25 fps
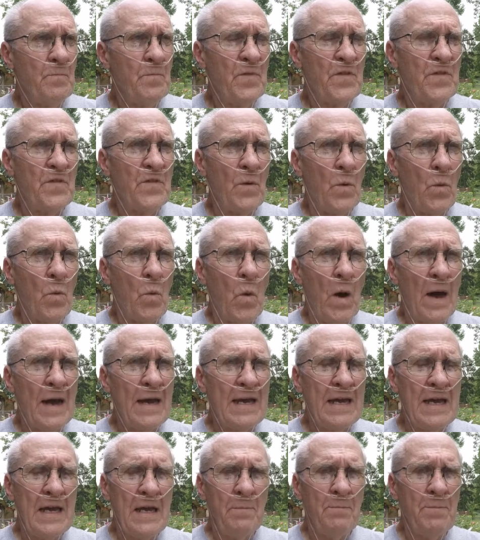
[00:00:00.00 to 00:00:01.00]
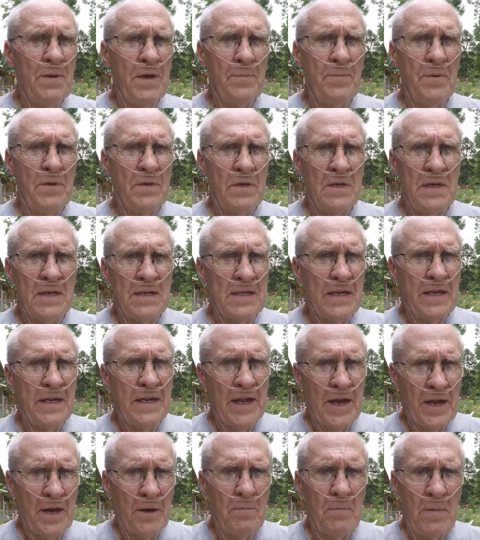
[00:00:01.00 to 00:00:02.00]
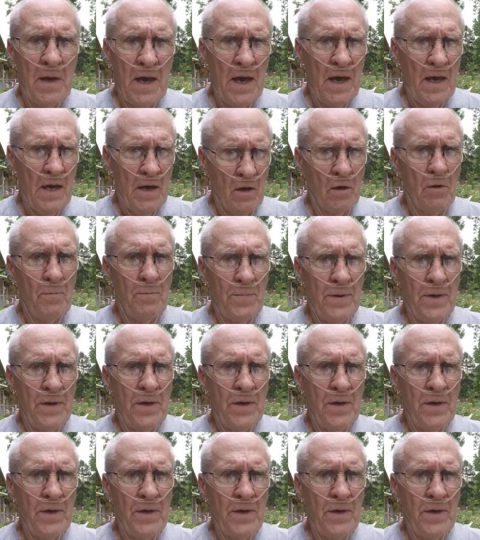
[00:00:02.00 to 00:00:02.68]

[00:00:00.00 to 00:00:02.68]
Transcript: So why can't people just let them help?